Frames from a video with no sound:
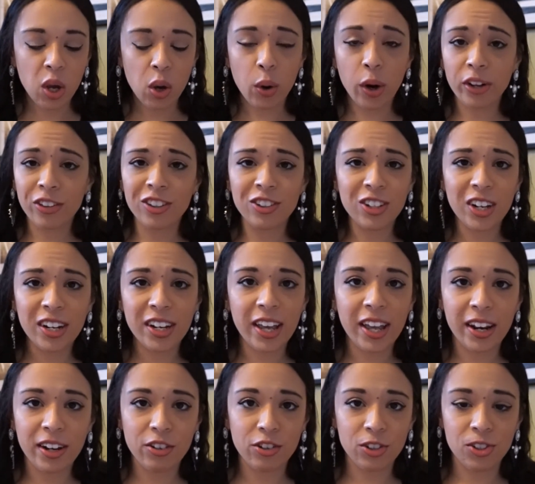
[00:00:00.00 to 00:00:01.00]
or if you didn't
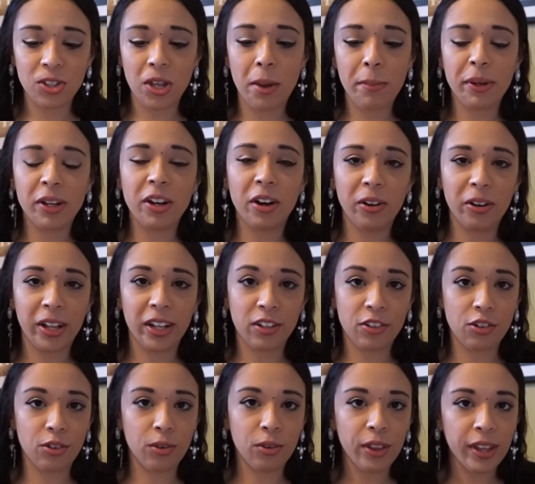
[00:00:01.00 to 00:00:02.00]
get it, just let me know,
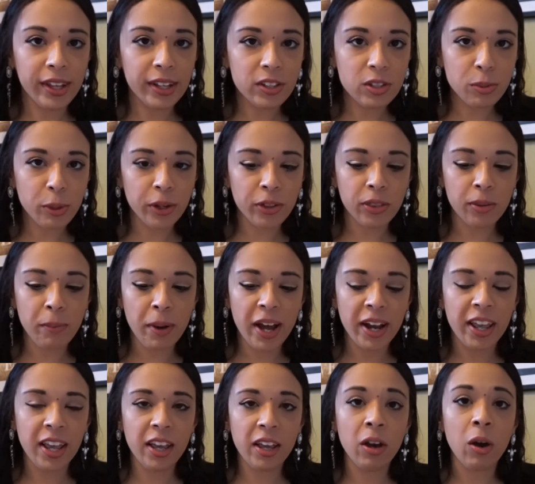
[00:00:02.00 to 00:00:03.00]
do you think it's worth the
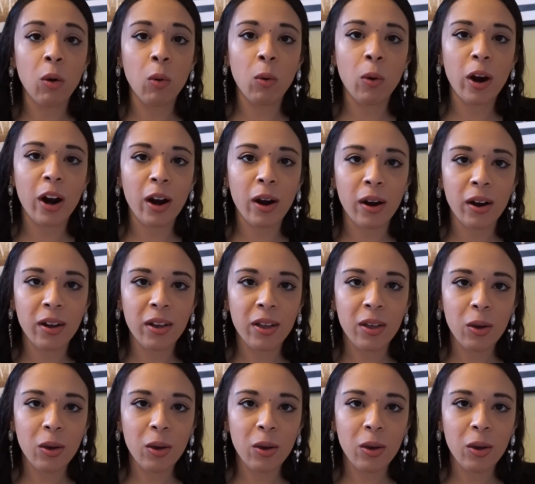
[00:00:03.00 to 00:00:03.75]
money or